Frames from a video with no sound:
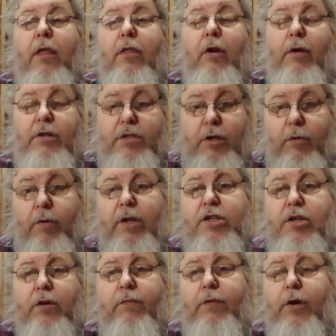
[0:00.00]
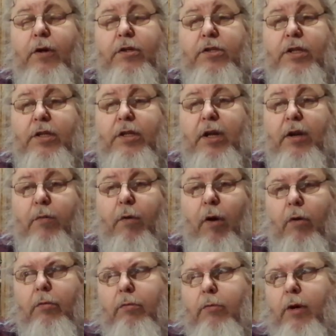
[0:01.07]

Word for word: there is the original version that he wrote.